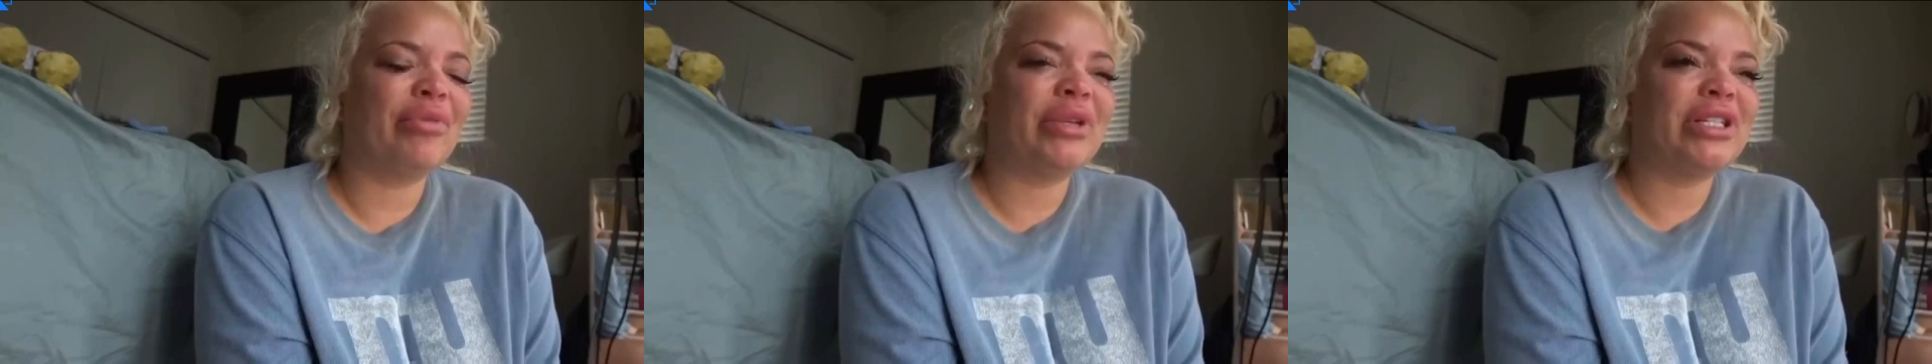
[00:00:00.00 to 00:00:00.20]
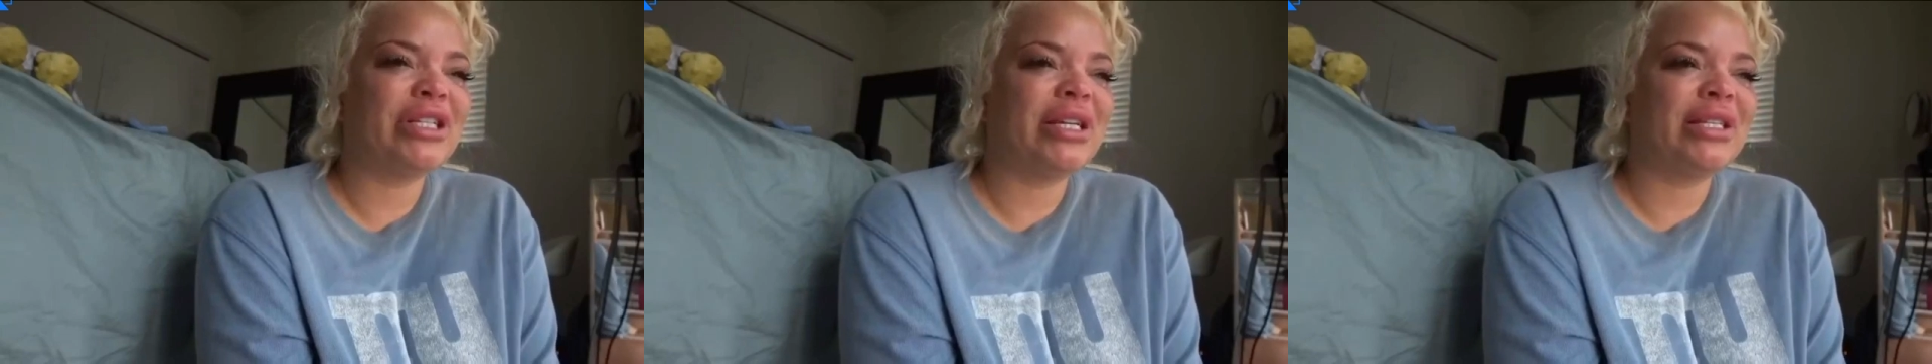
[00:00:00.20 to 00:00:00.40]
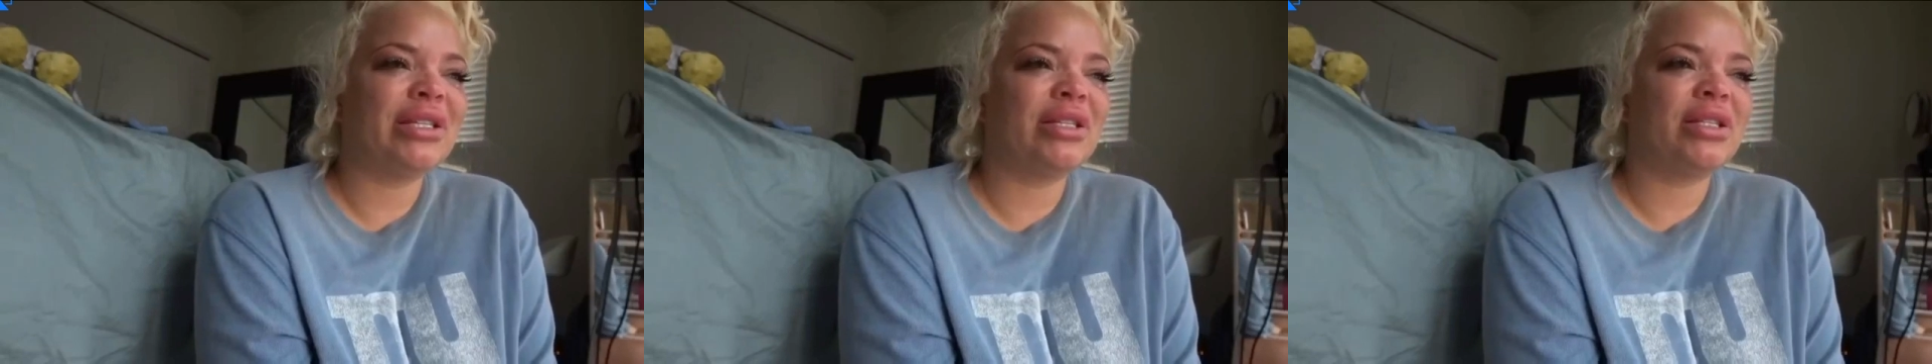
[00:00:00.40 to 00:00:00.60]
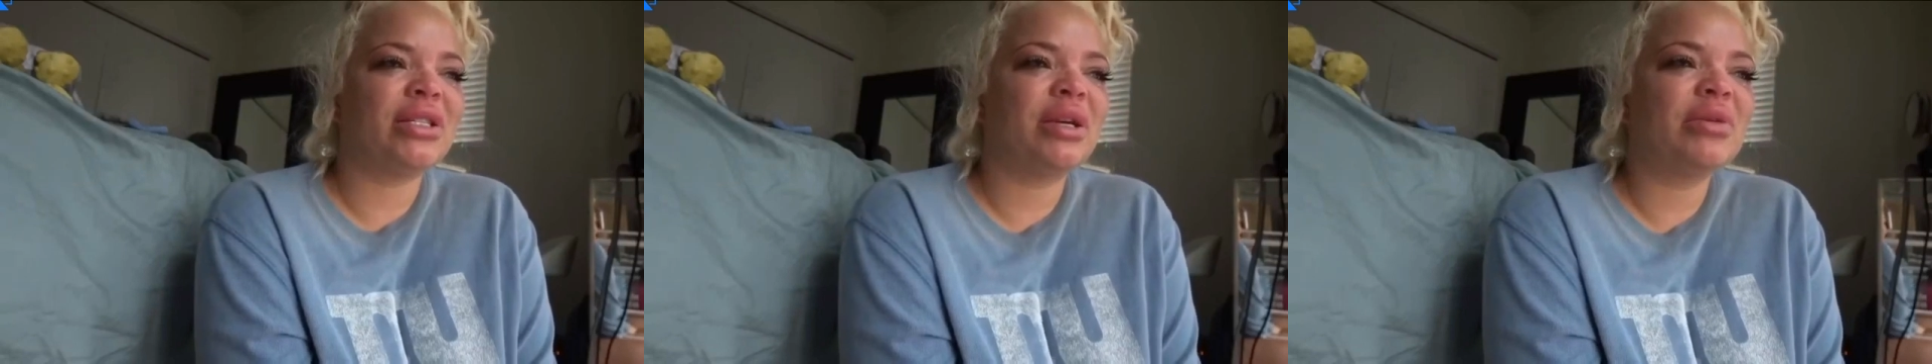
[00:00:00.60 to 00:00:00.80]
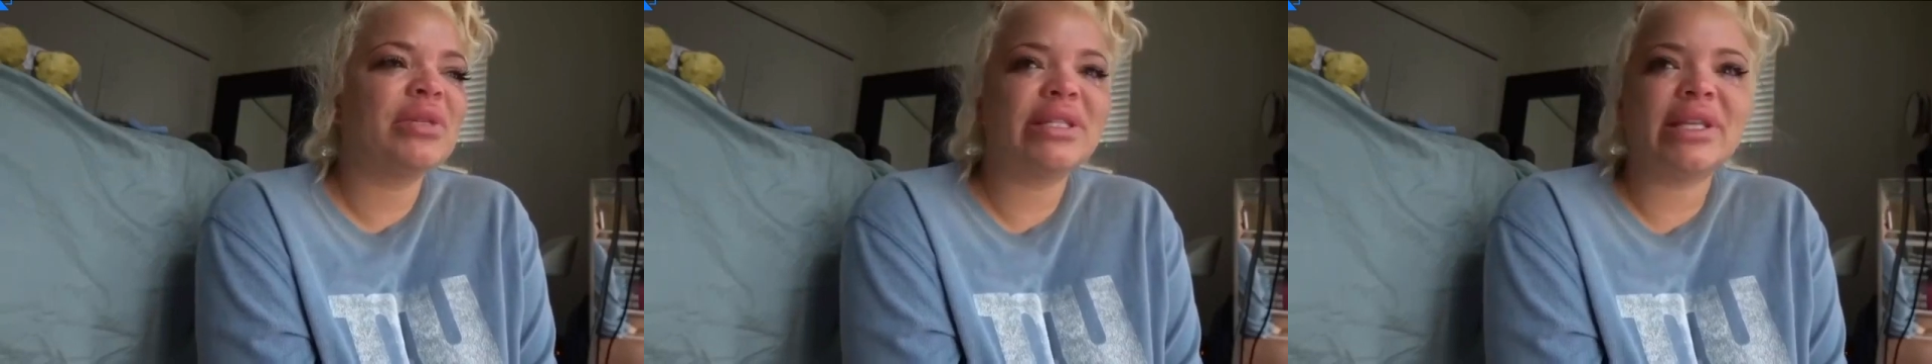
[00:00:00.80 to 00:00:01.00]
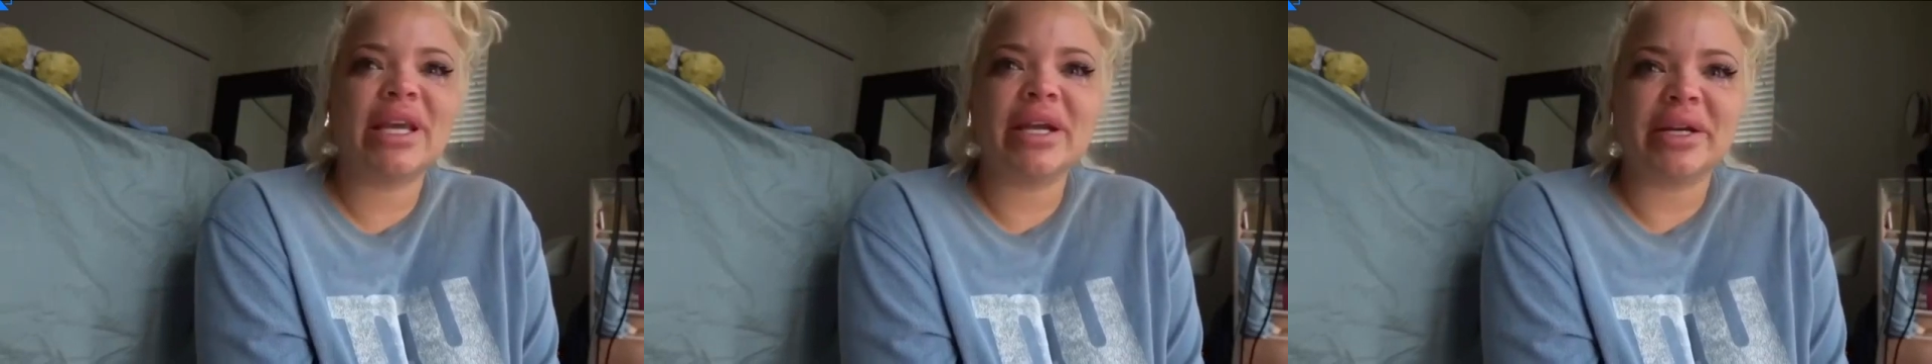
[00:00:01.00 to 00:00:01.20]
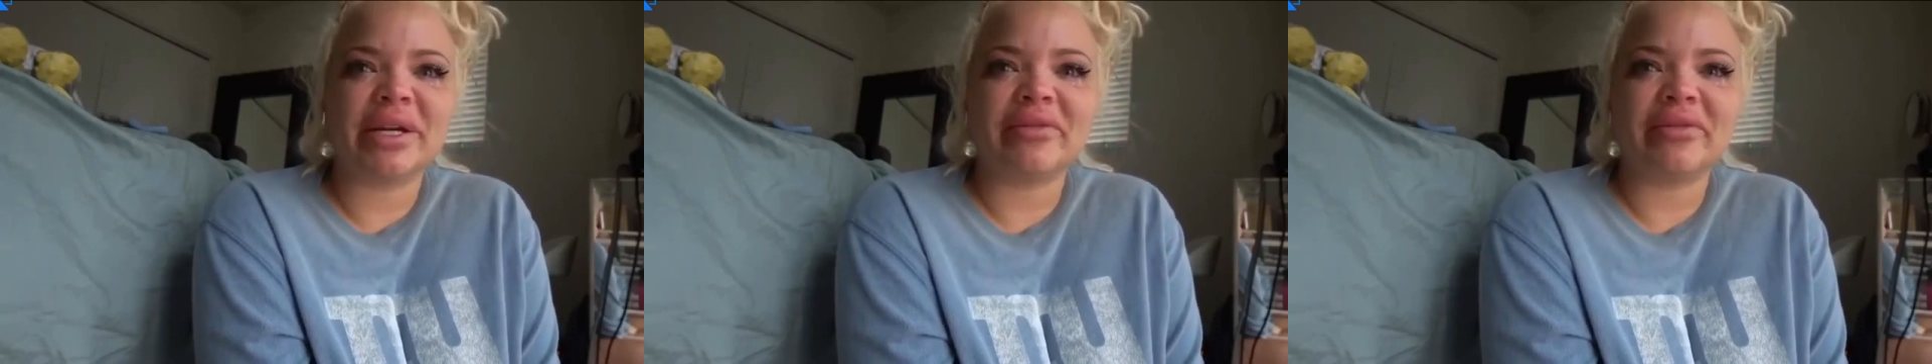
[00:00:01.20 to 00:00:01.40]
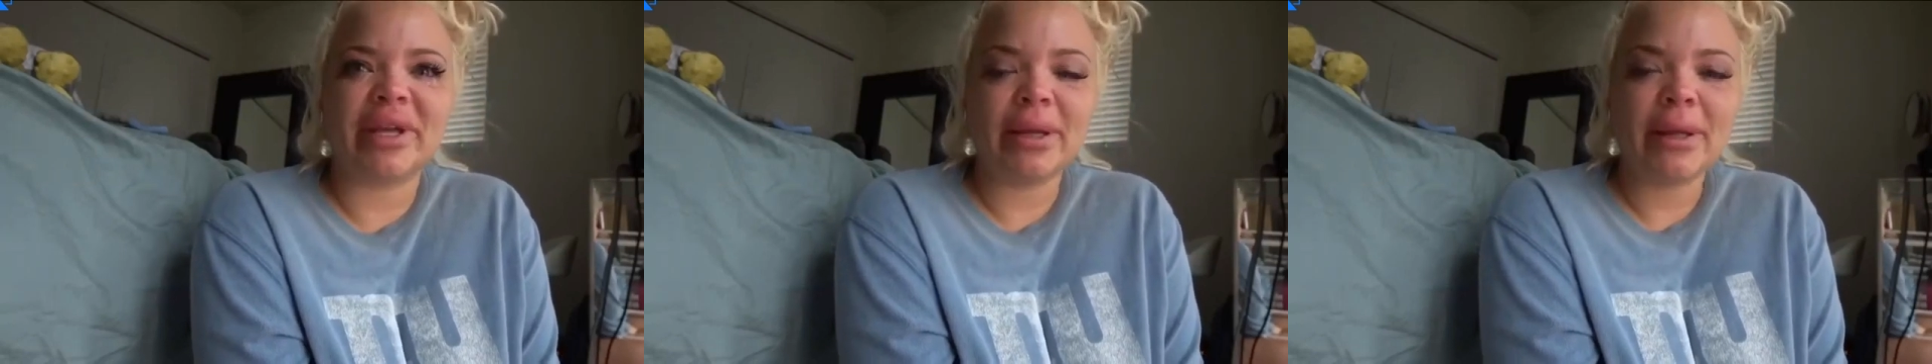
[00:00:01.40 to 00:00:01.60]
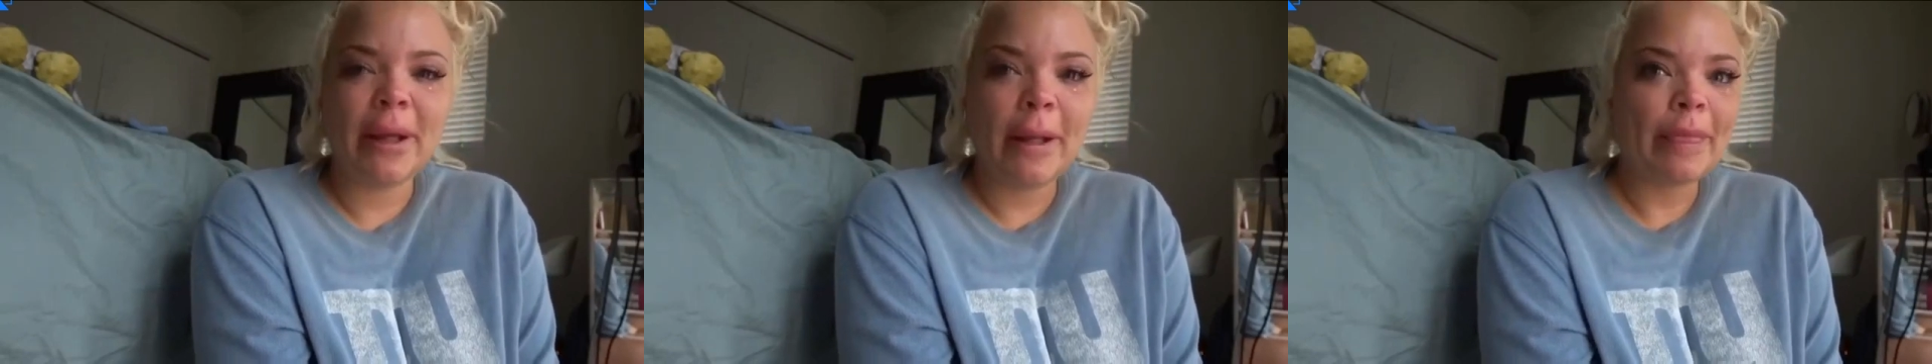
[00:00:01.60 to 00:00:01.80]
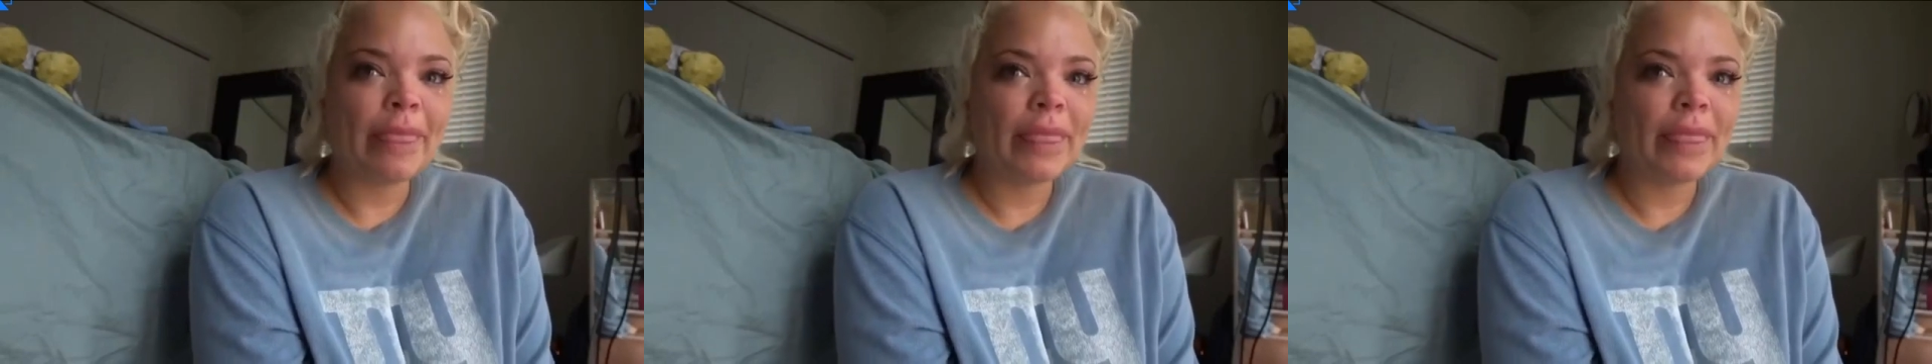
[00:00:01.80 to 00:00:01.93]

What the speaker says: but Jason's so scared of like